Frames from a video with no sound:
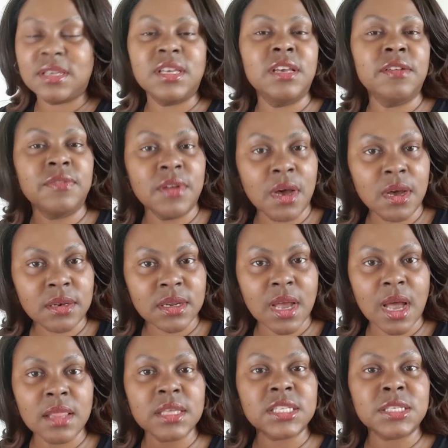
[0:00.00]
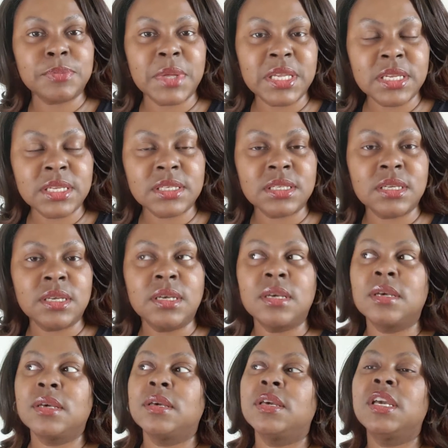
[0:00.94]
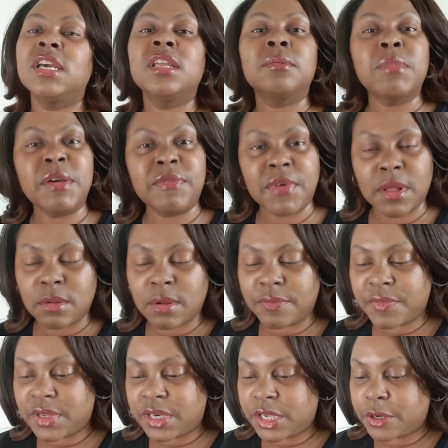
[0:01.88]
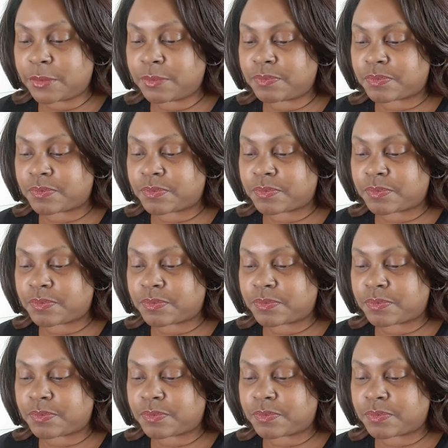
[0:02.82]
If not, I'll explain it in my follow-up video.